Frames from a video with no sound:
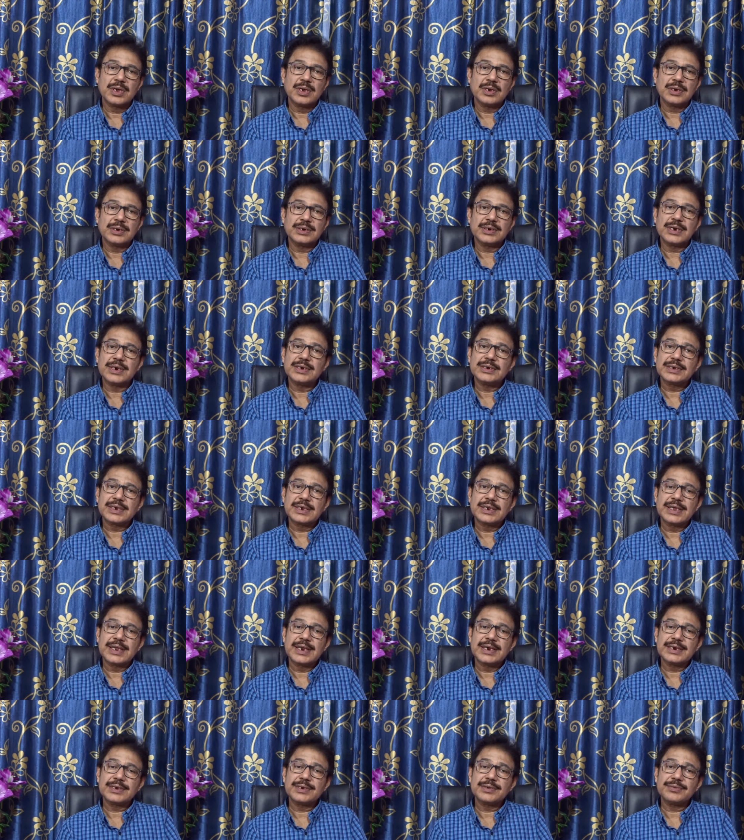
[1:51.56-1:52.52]

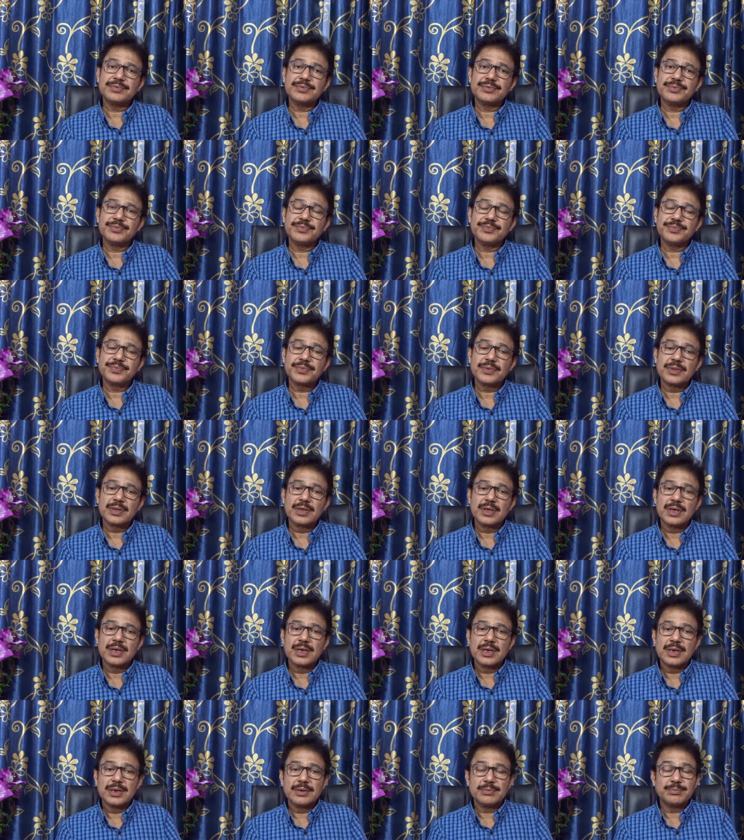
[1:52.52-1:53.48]
Non-declarative,
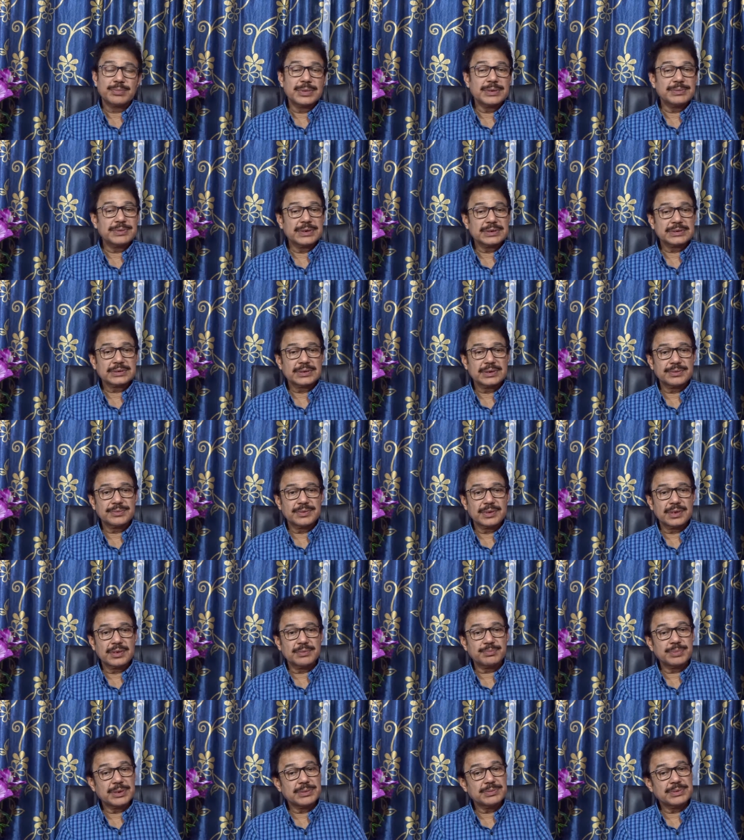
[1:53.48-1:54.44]

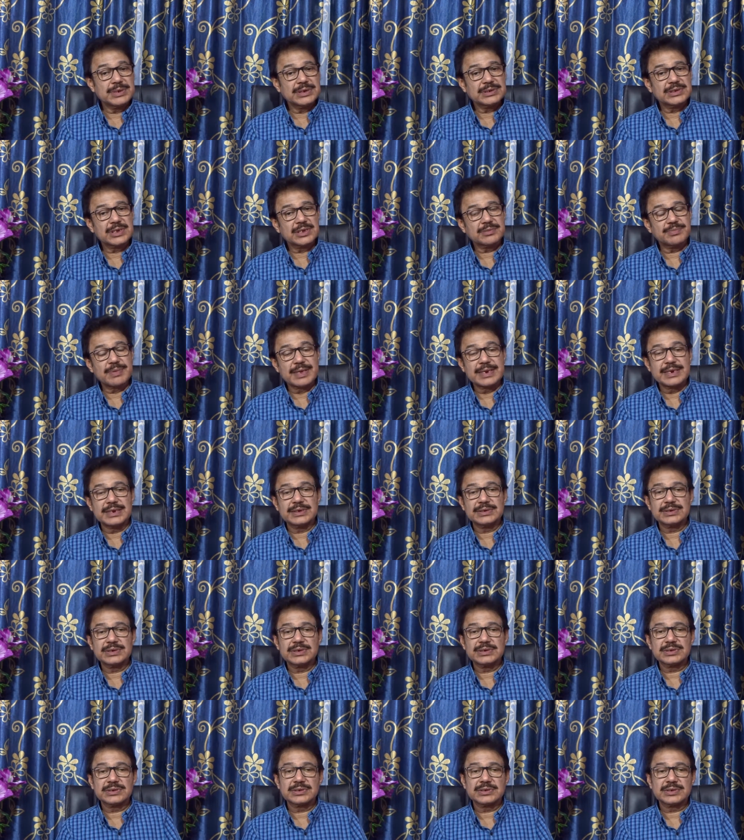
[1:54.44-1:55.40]
previous
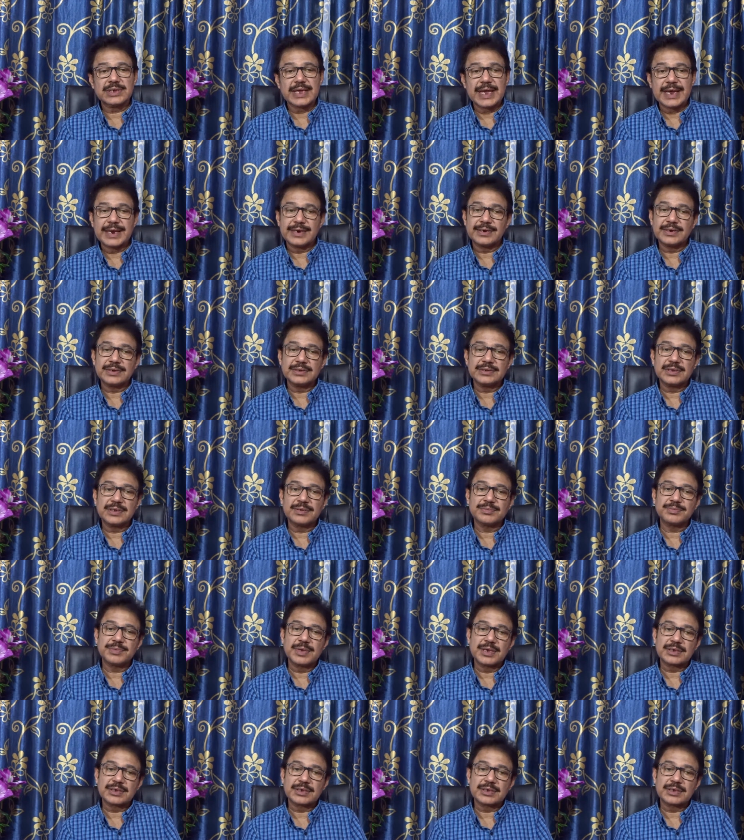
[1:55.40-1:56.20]
experiences aid in the